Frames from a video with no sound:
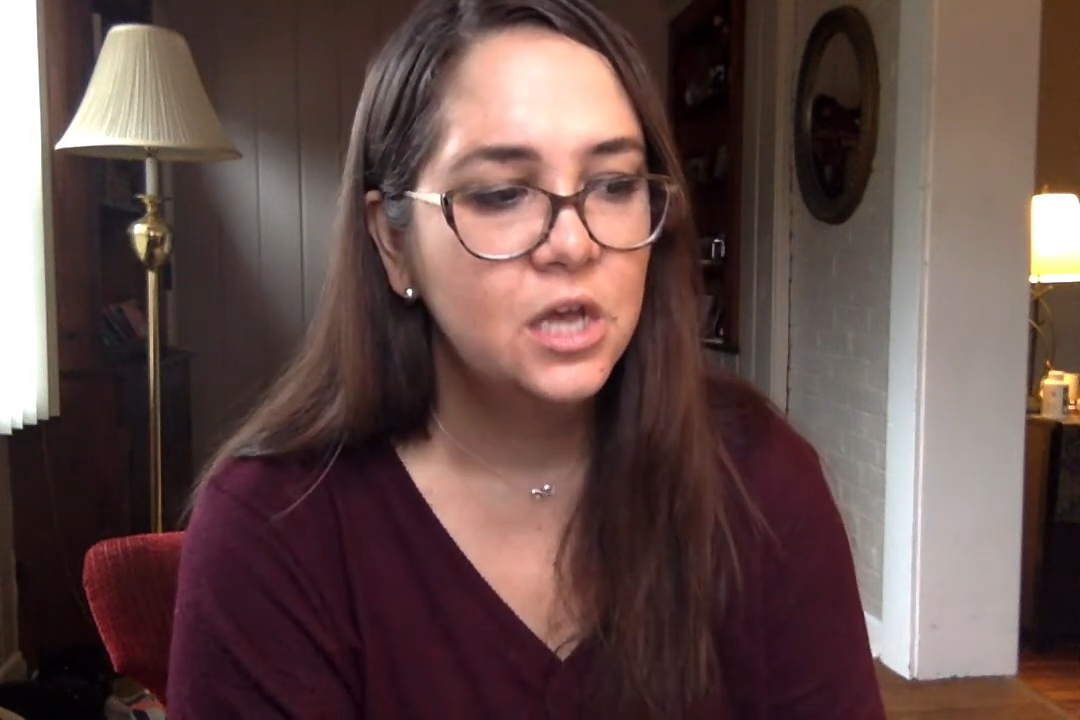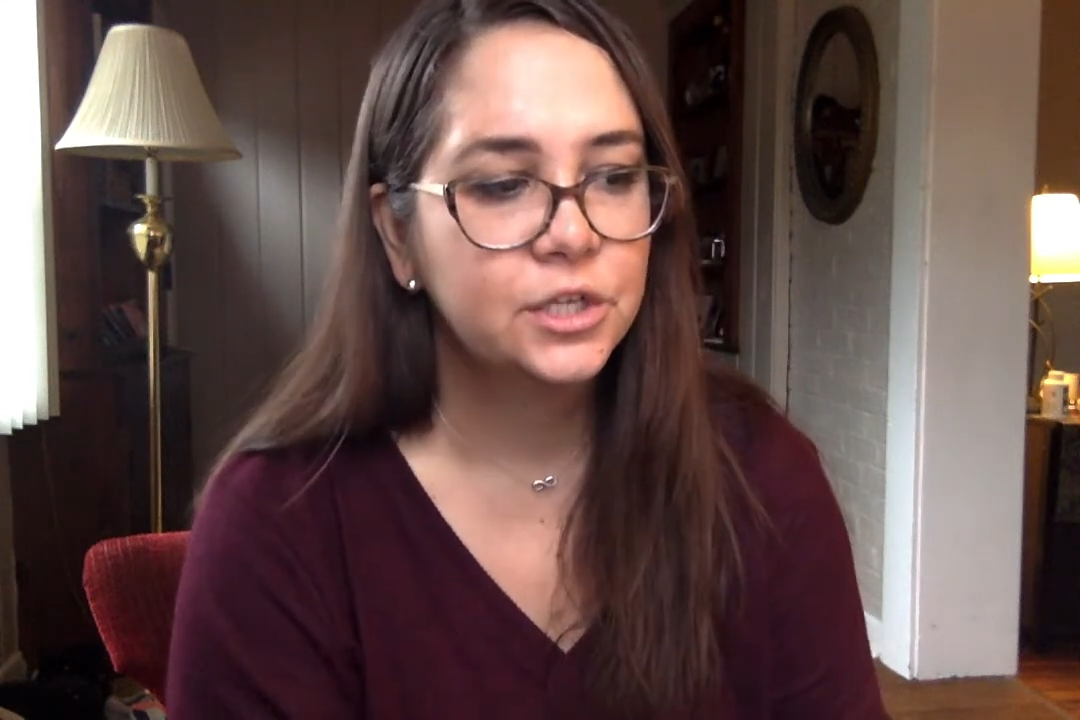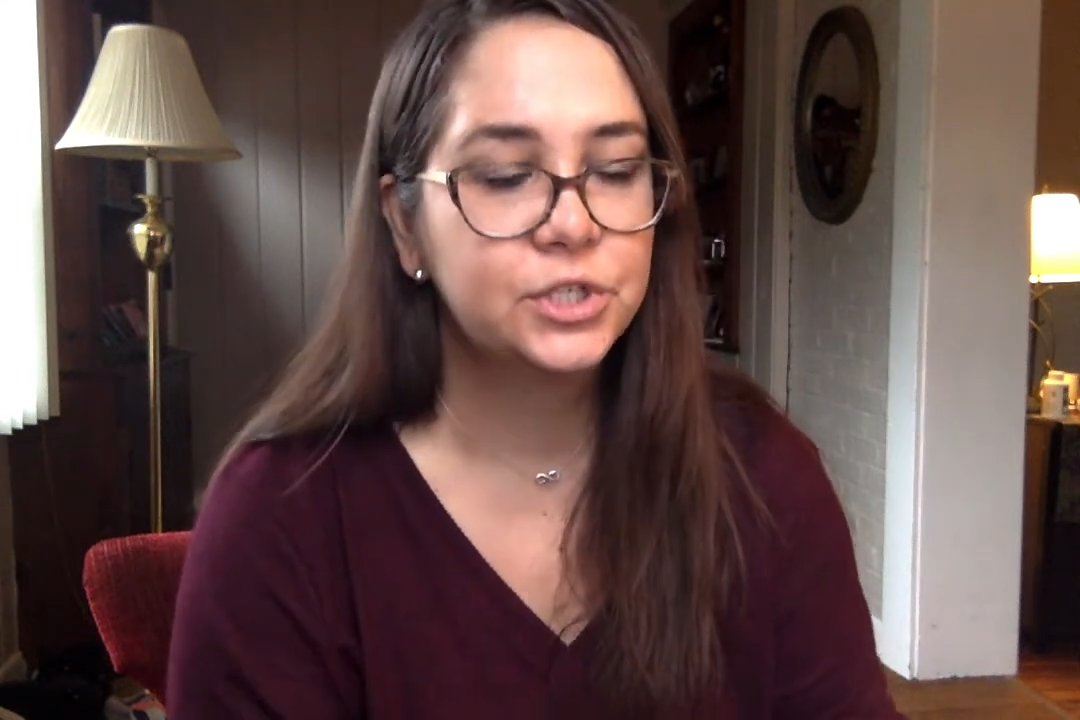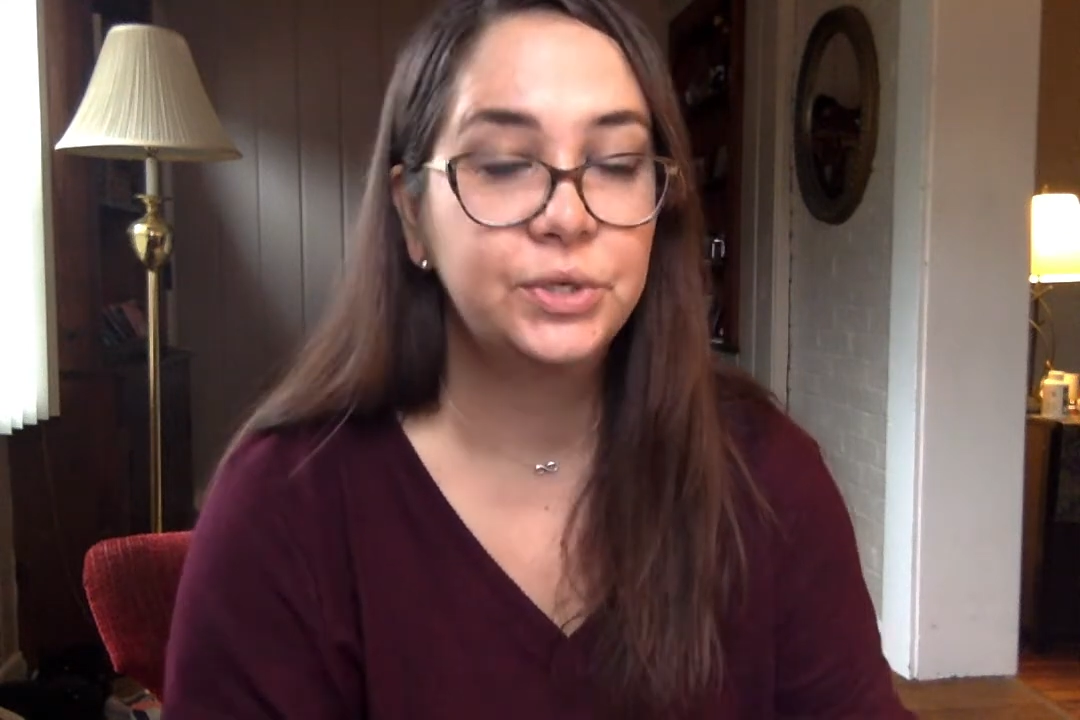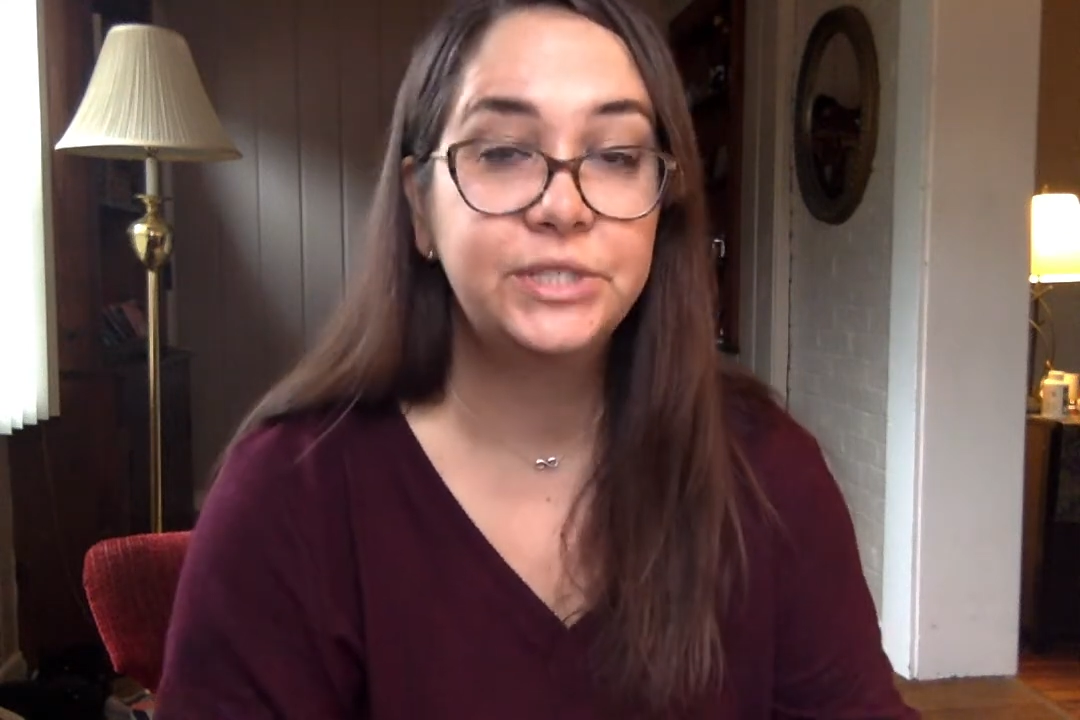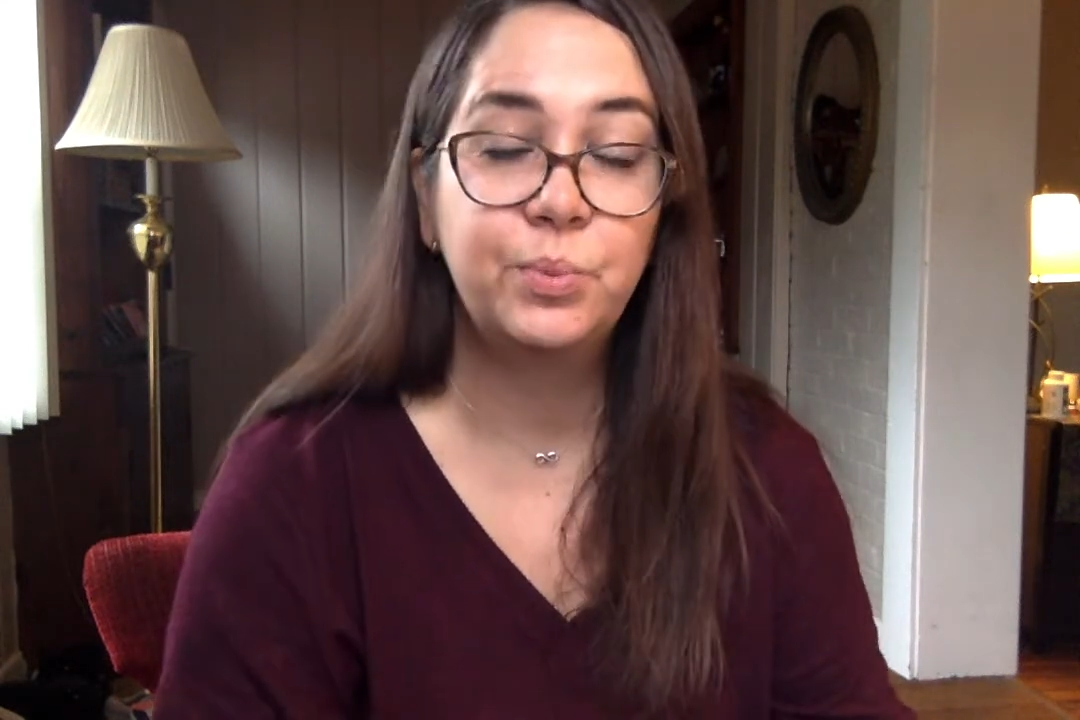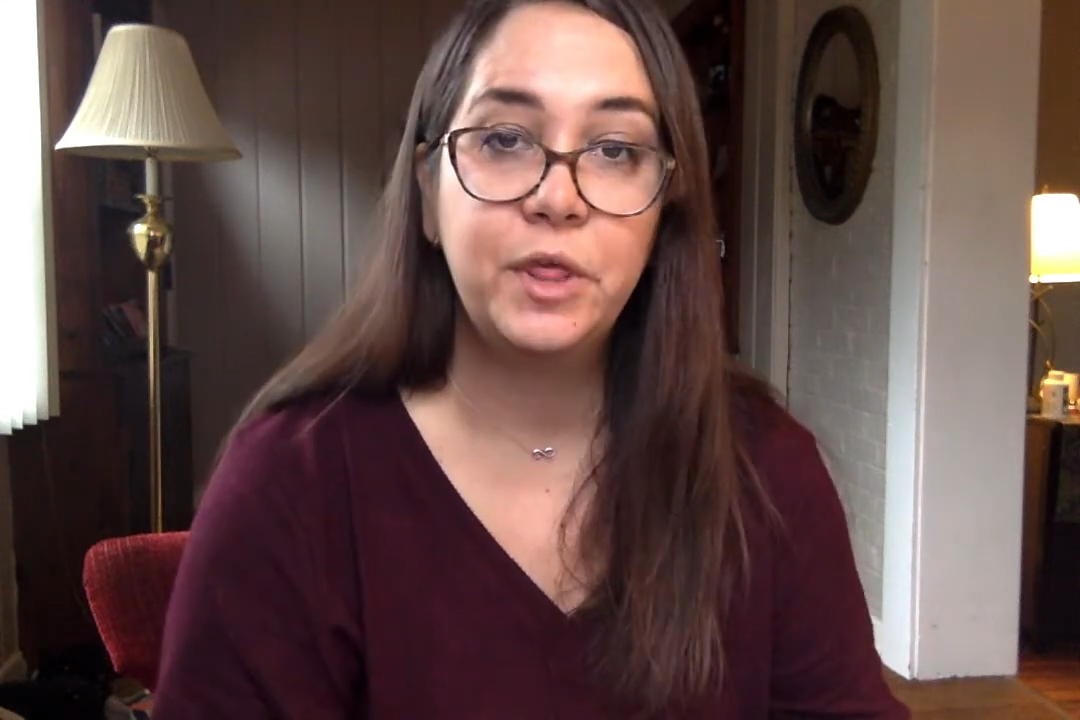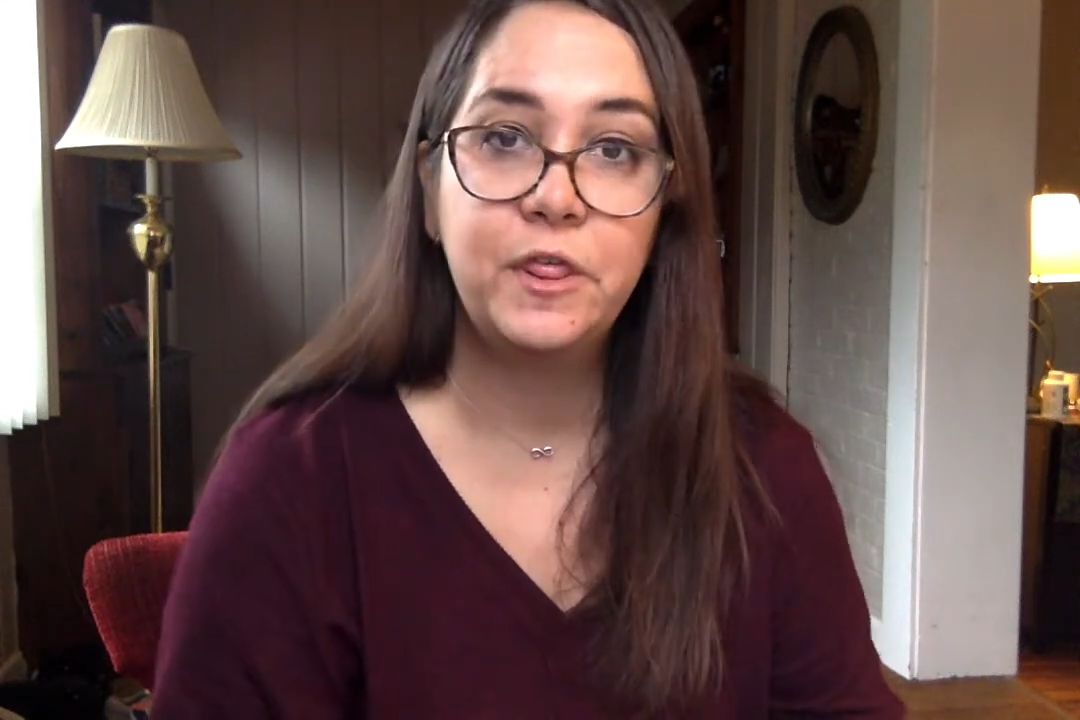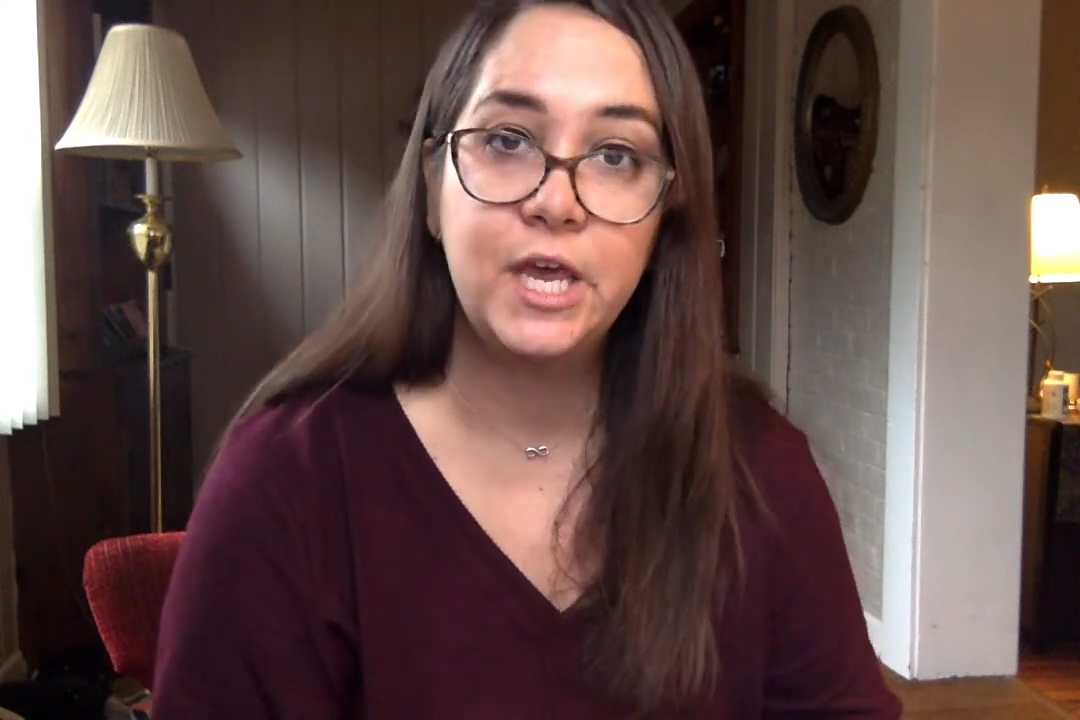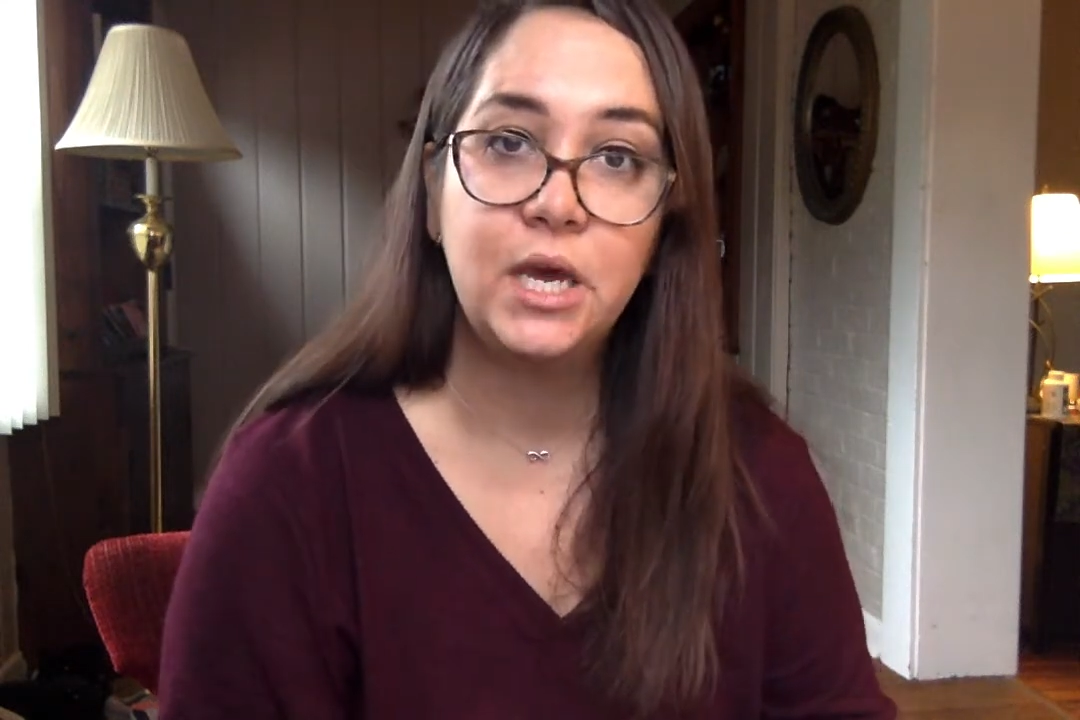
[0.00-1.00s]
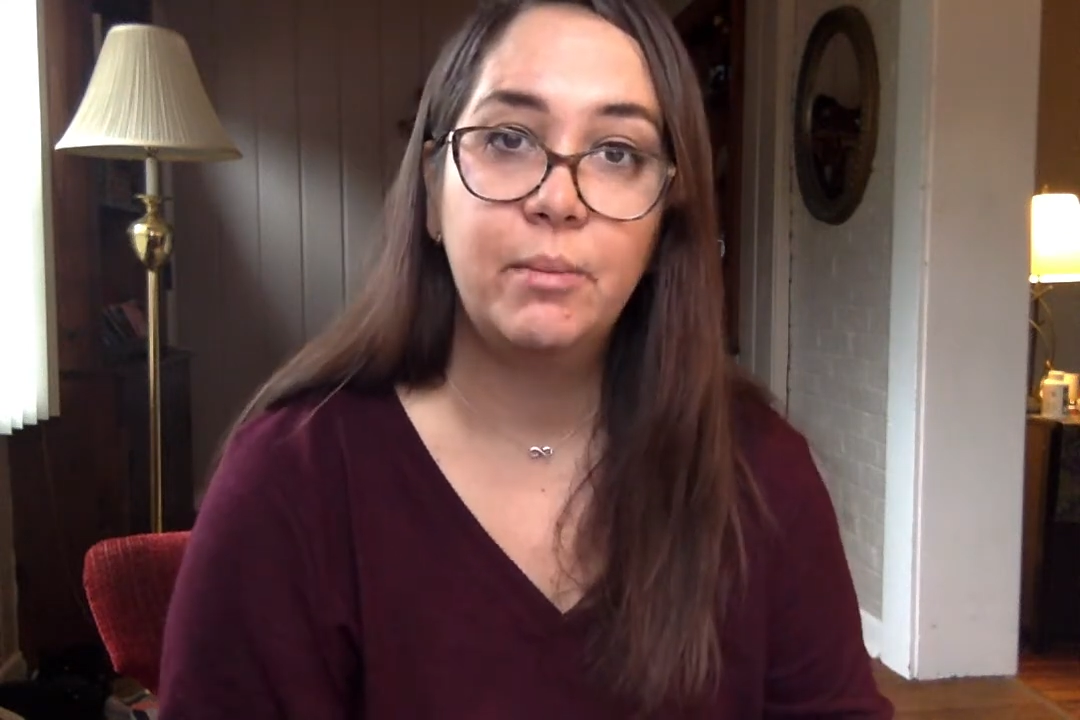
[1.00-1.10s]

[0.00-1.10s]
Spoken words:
So as we think